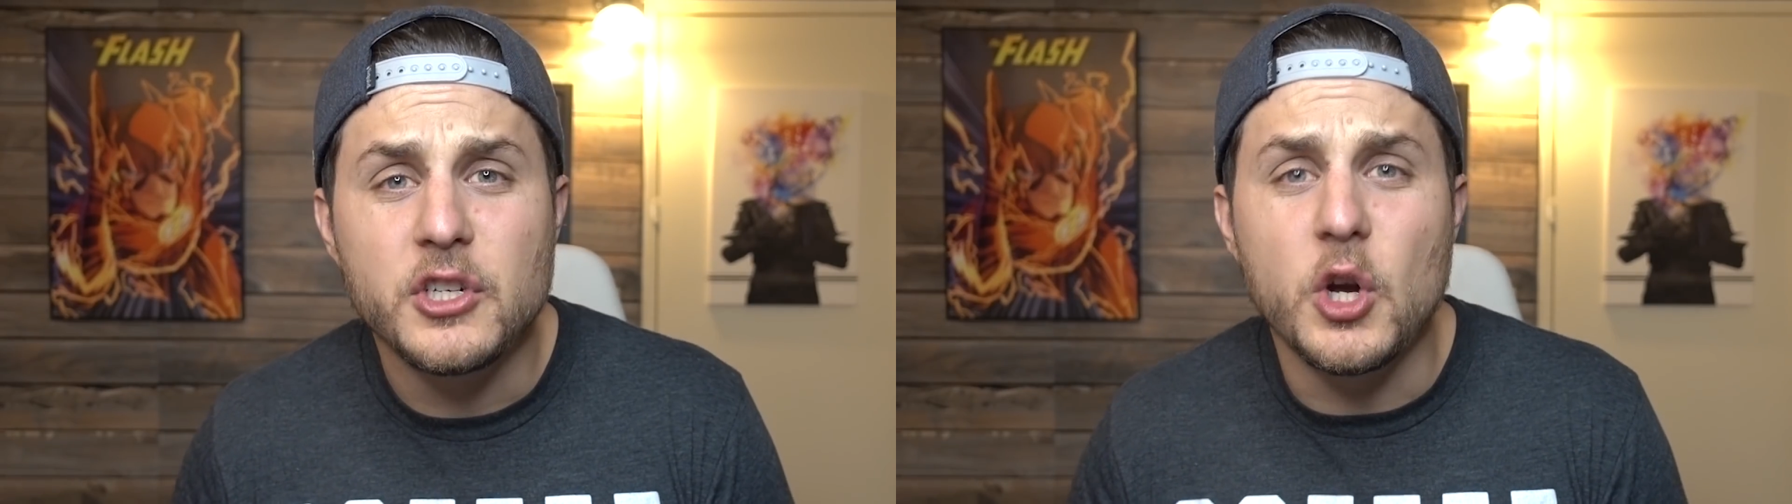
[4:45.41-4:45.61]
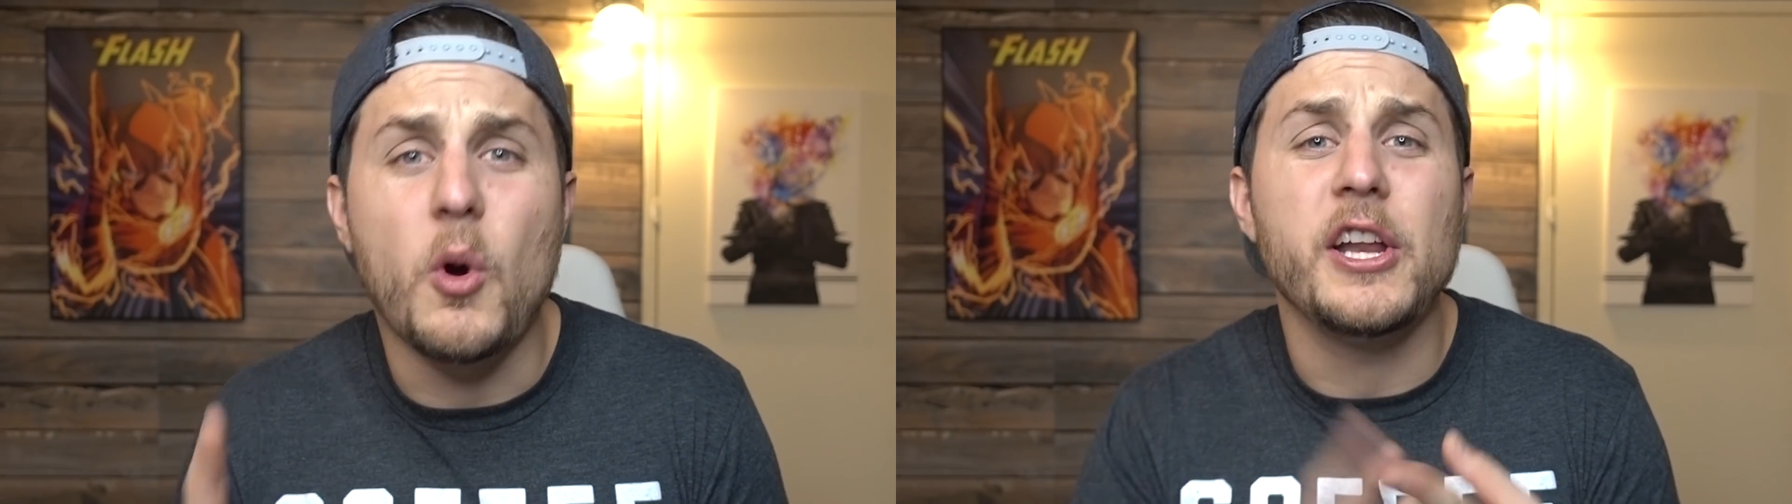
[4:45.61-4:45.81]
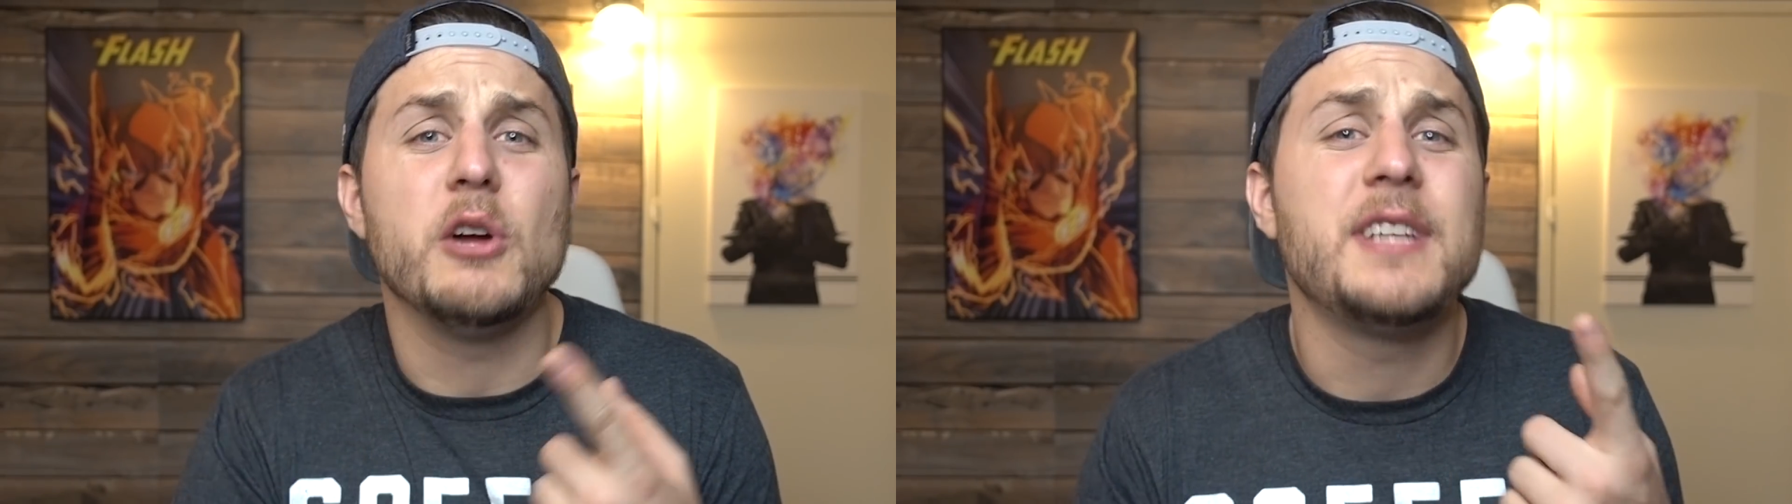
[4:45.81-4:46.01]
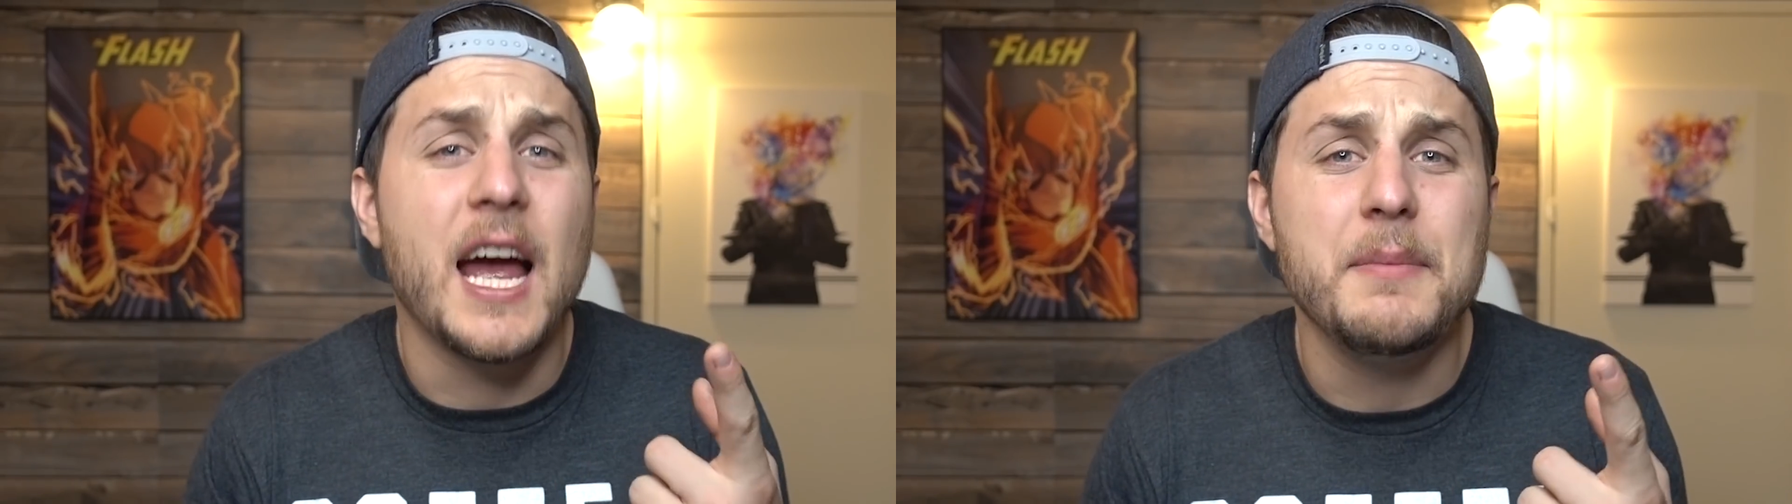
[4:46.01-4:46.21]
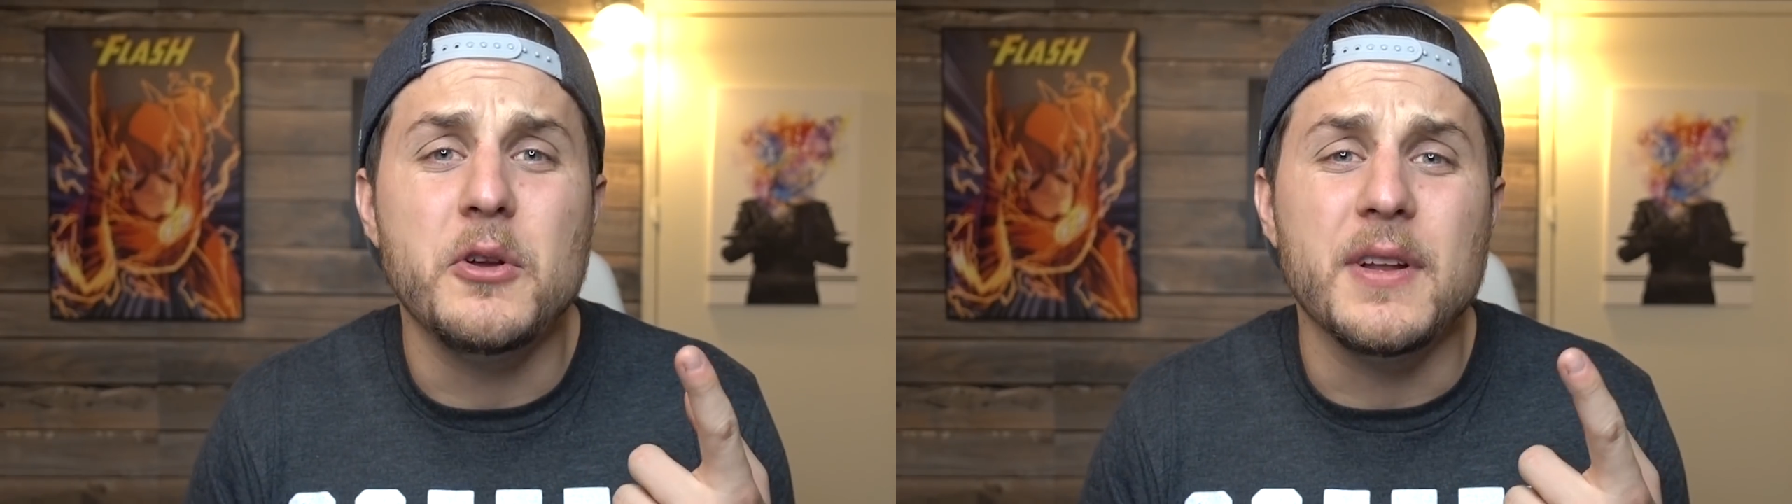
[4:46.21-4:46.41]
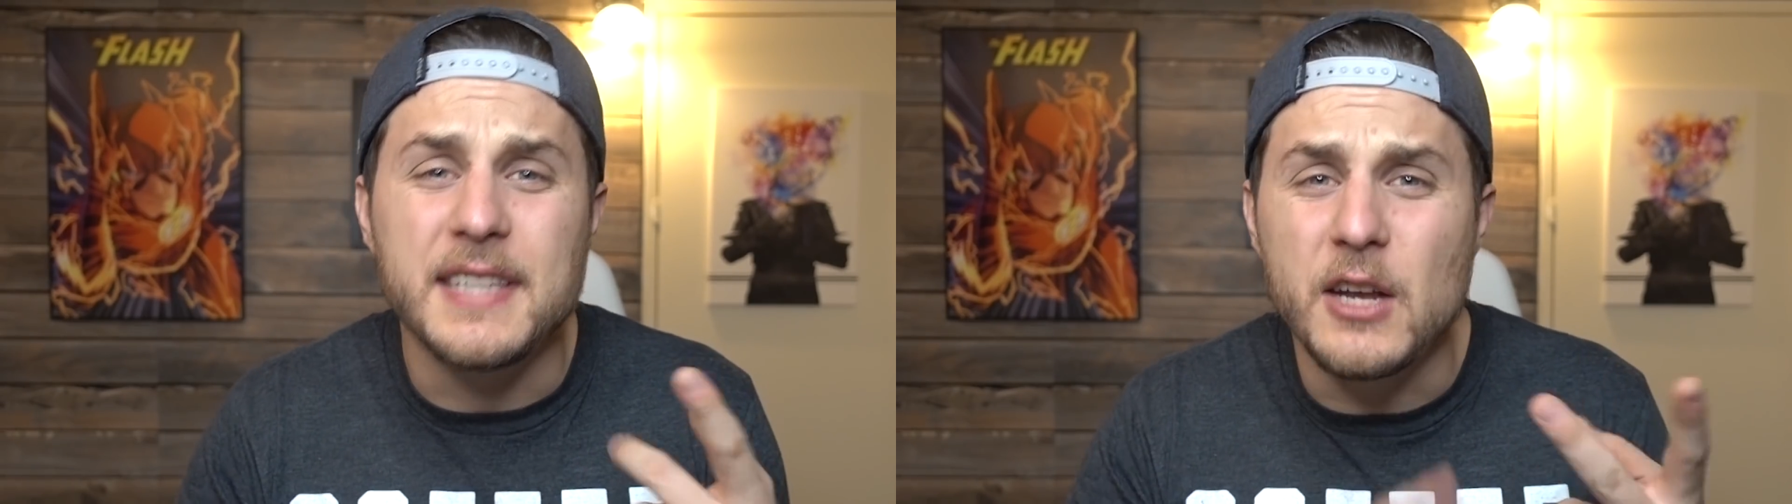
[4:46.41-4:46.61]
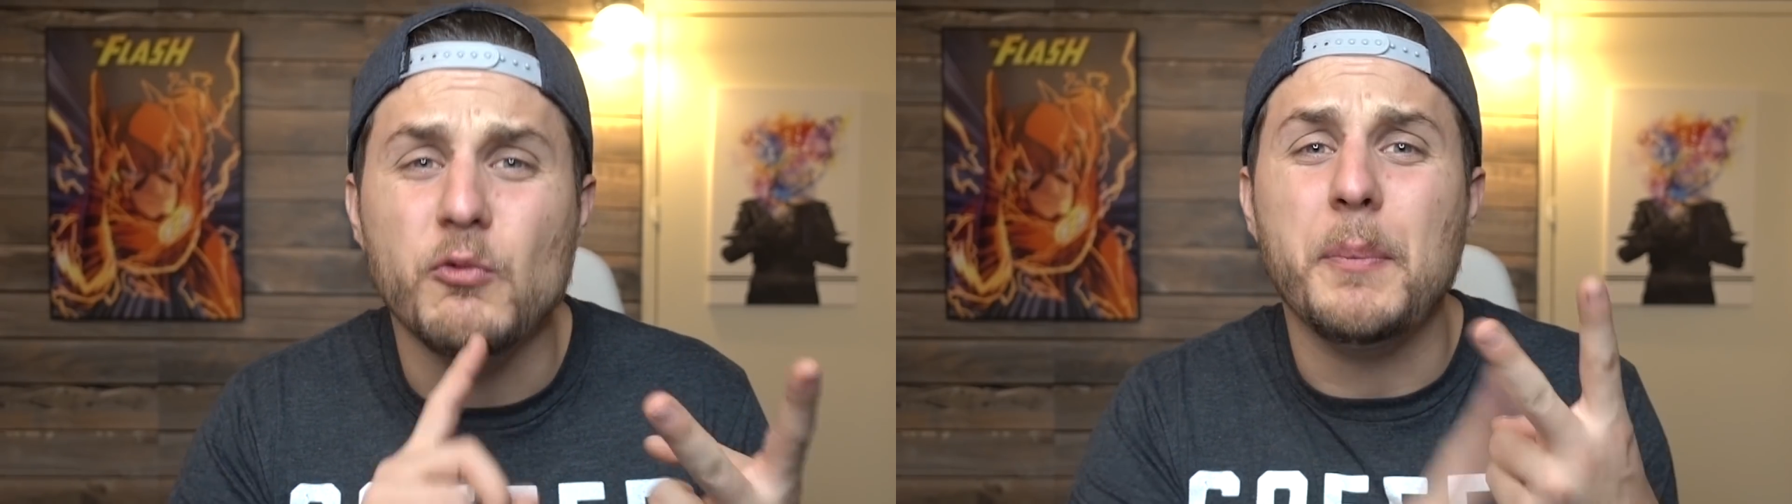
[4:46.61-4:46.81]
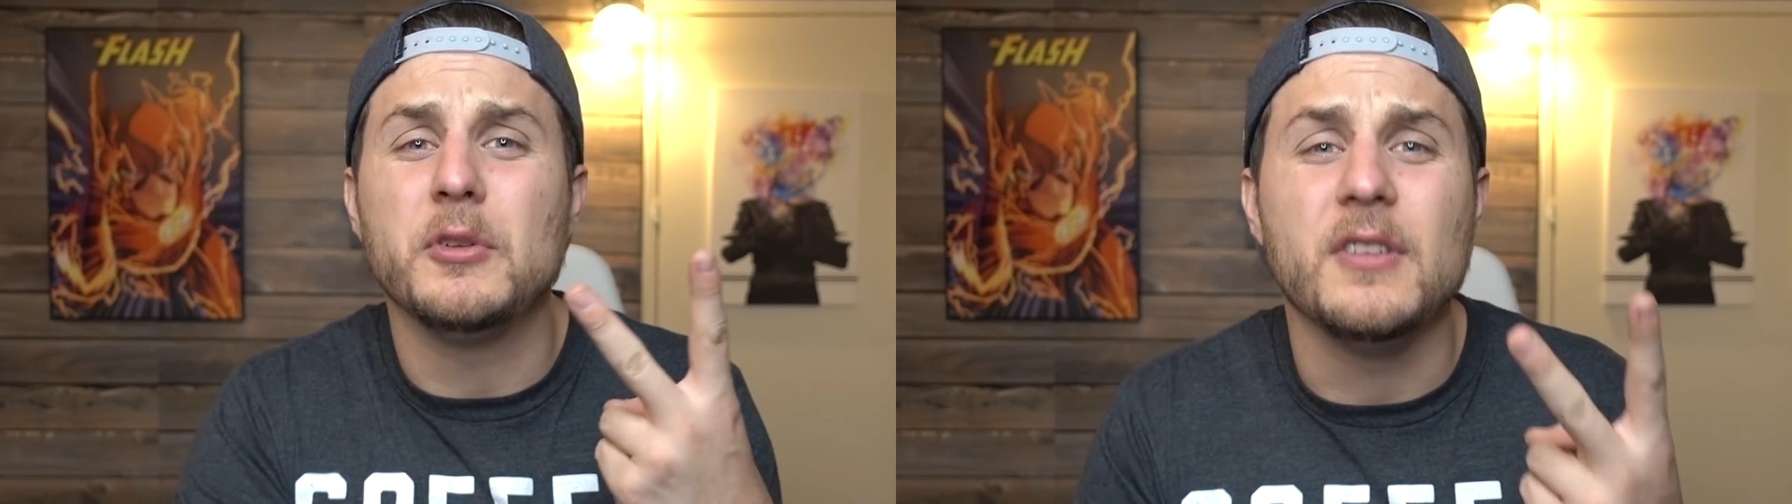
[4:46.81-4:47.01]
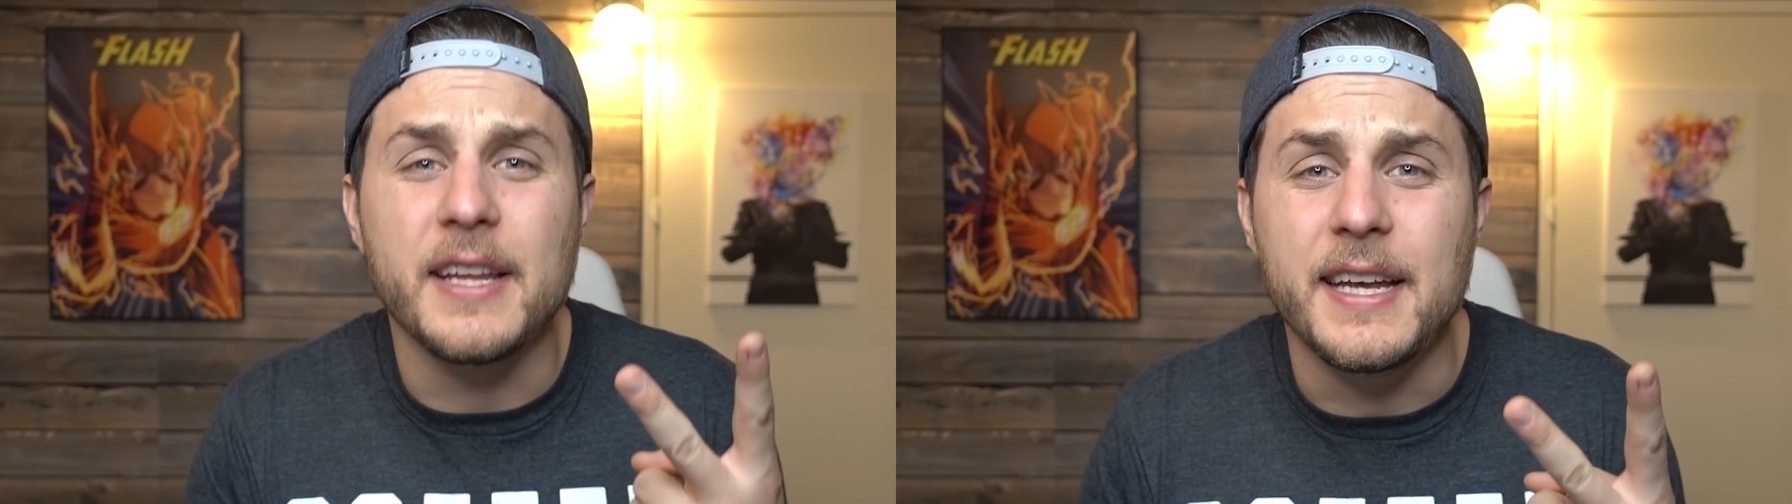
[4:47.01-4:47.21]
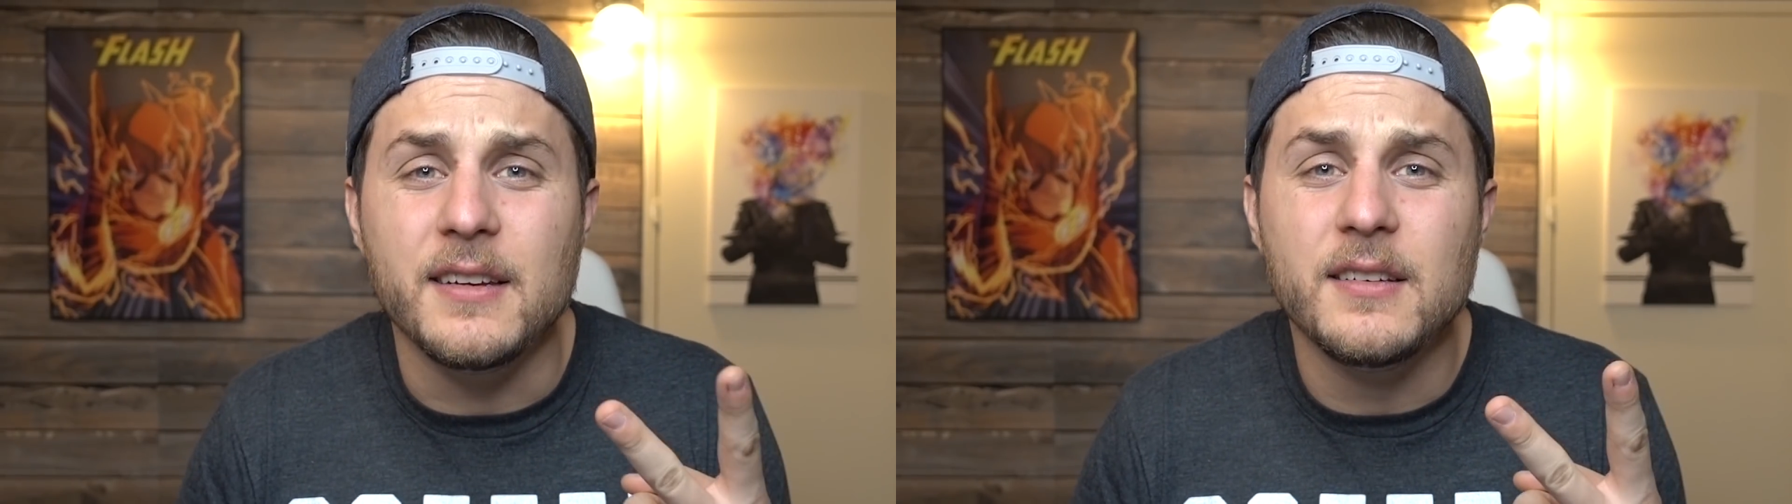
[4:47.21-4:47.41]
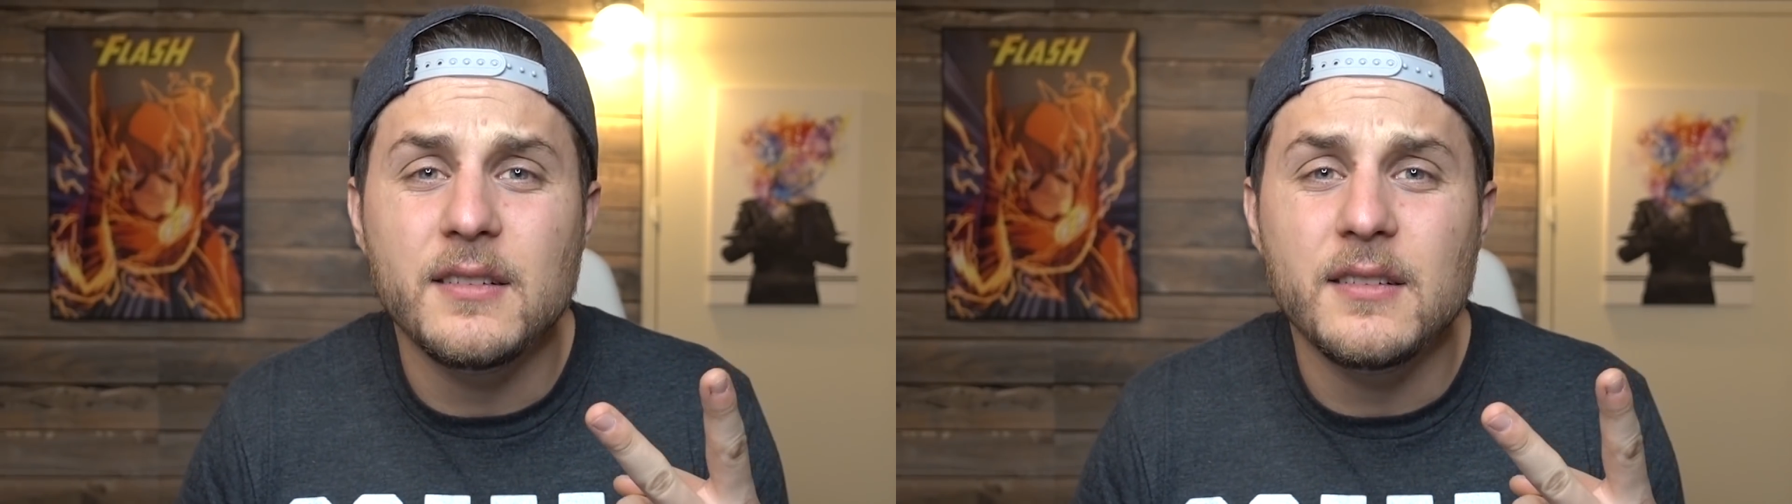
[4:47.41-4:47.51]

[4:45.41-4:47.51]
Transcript: show audio time units, and Ripple Delete.